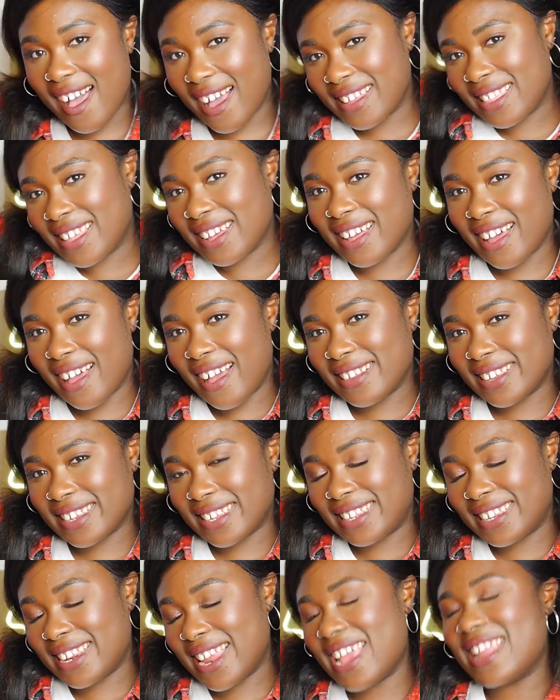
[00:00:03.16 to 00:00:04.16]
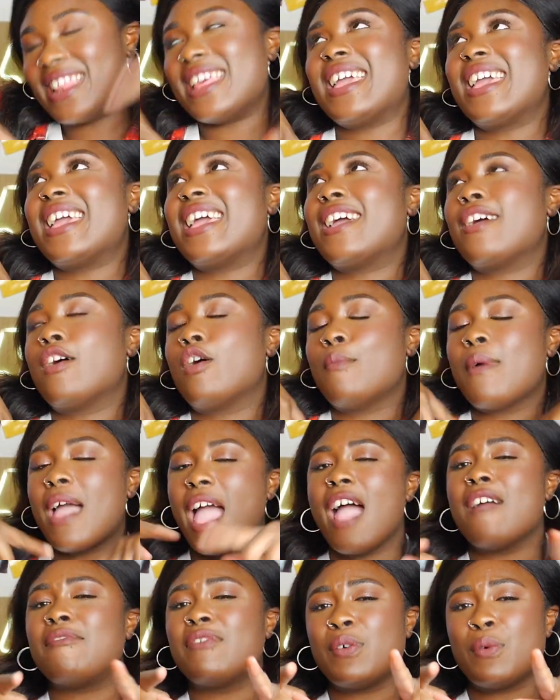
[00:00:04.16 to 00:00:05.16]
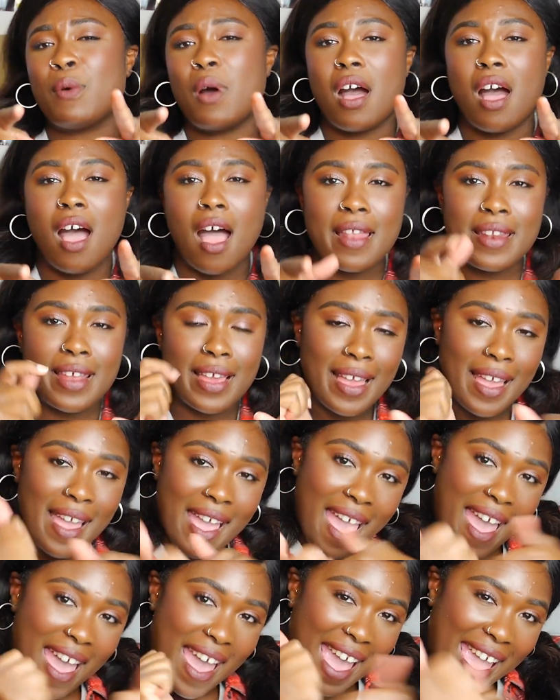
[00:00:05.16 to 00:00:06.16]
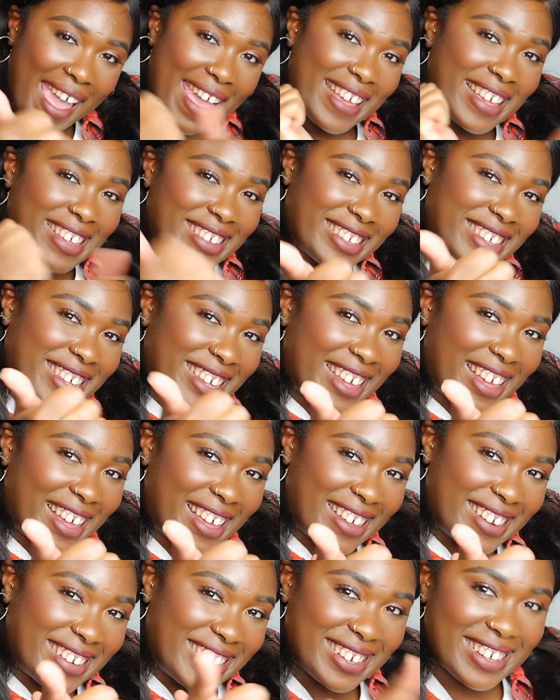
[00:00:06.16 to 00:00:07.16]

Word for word: Hi there guys, it's Neneh here. Hope everyone is good.